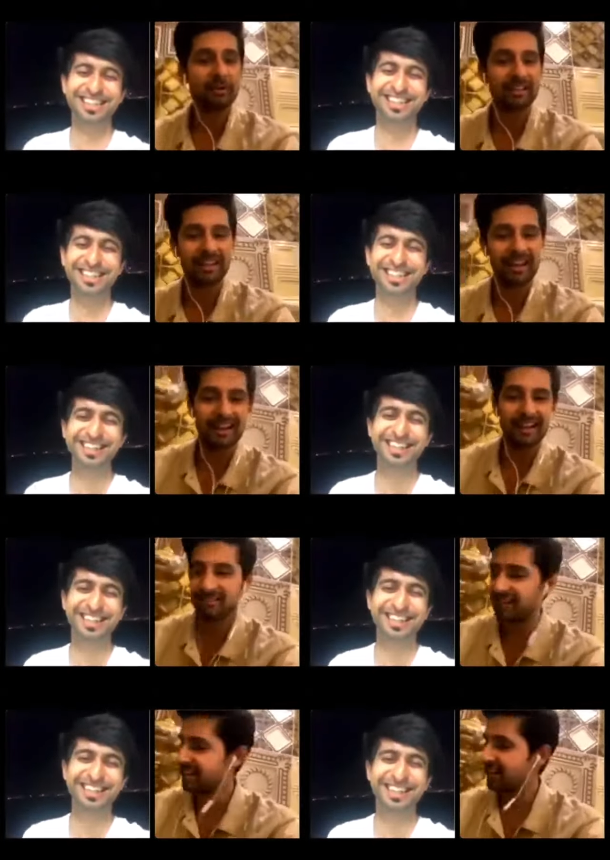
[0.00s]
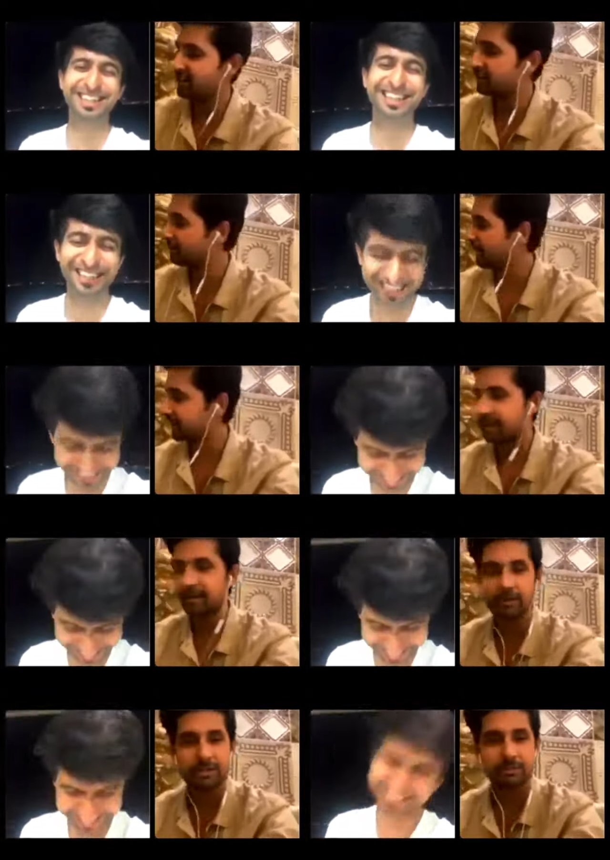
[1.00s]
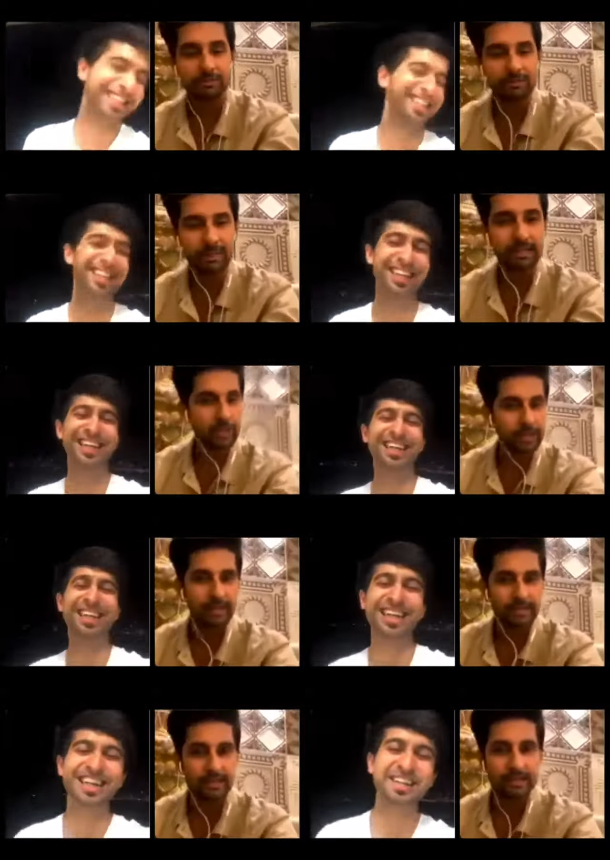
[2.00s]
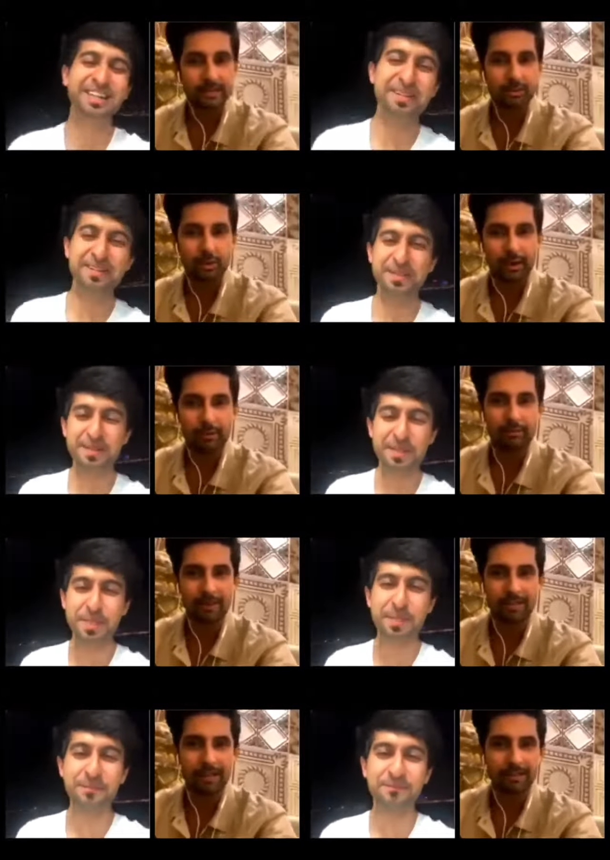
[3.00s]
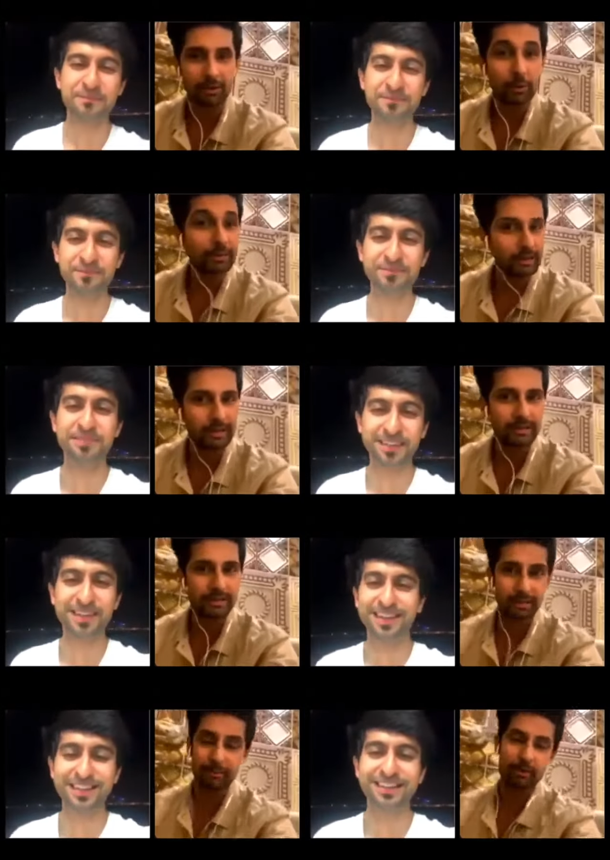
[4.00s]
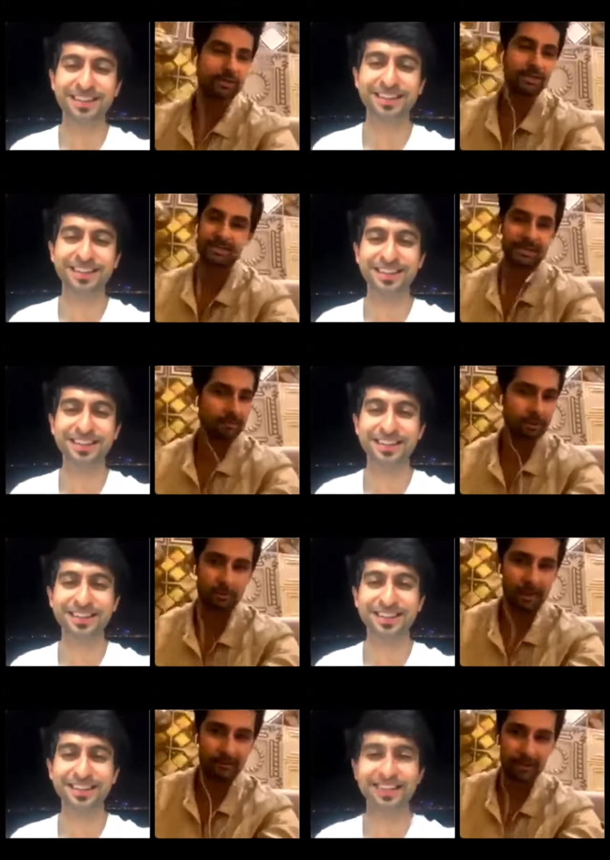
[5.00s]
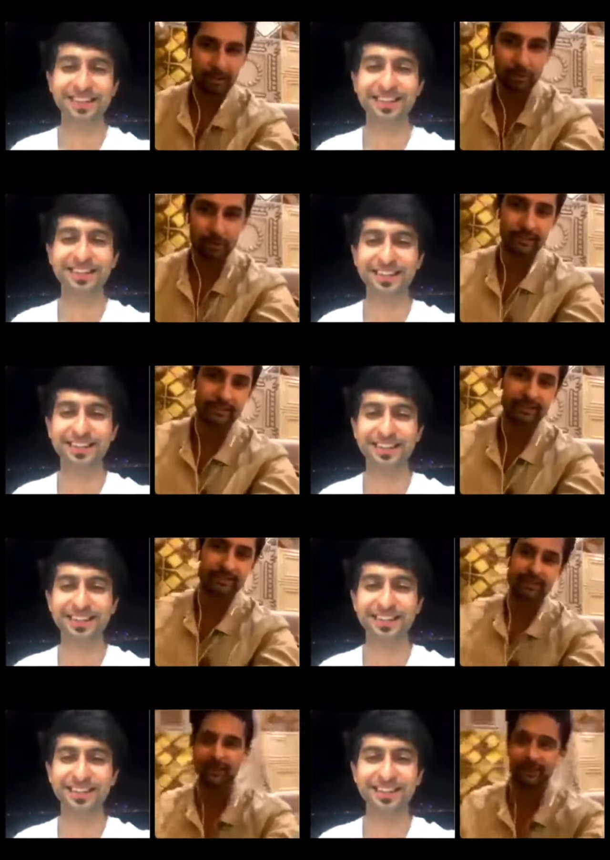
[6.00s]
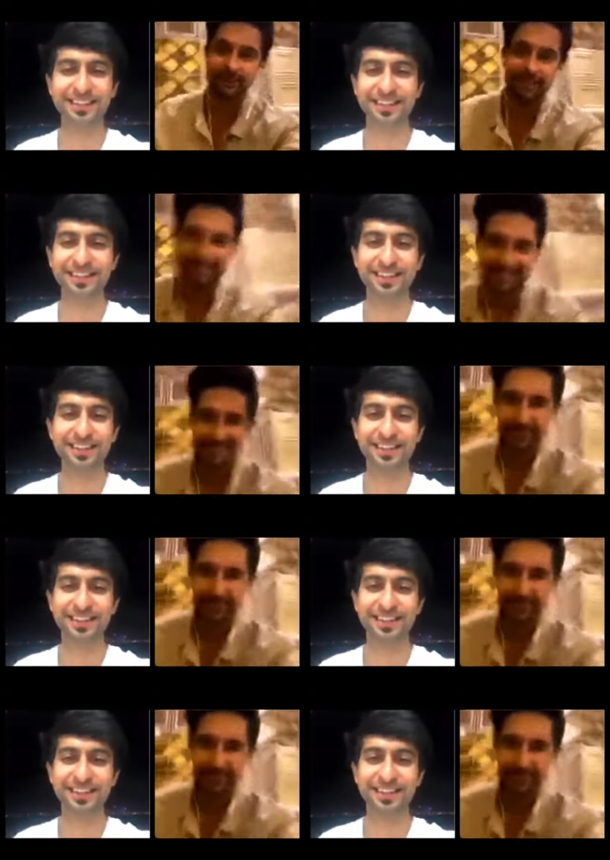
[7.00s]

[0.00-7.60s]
Speaker 1: I don't think I have that kind of practical wisdom that she does. So I would much rather go with her instinct because it seems to benefit the both of us. So